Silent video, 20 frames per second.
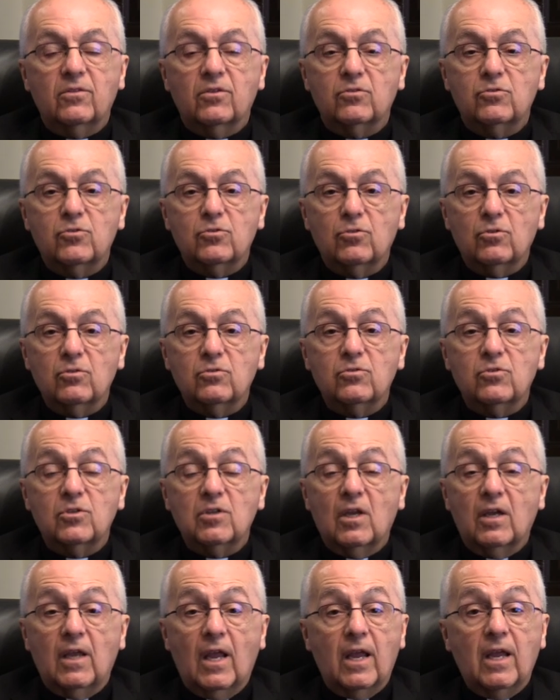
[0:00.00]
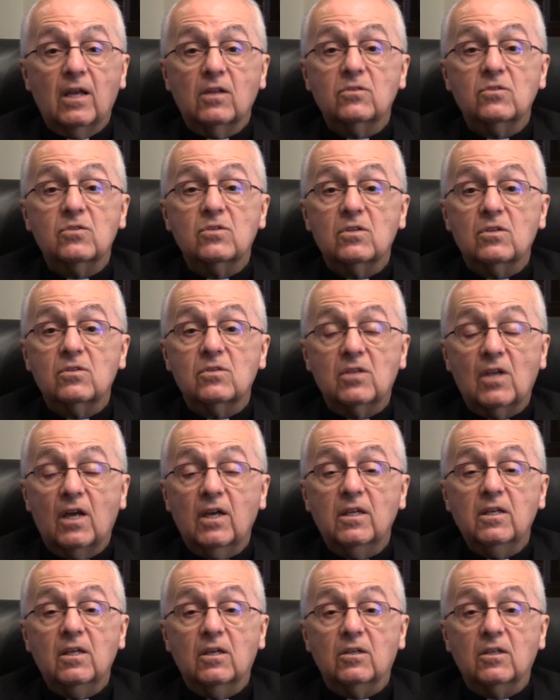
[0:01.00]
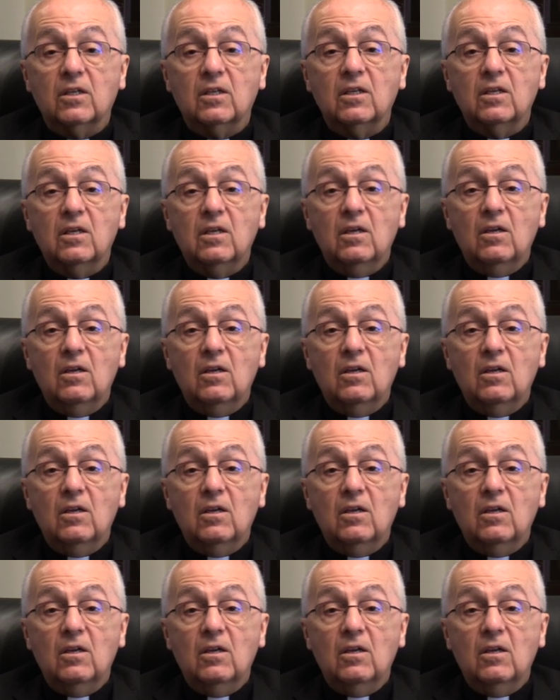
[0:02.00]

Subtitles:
the Church, and society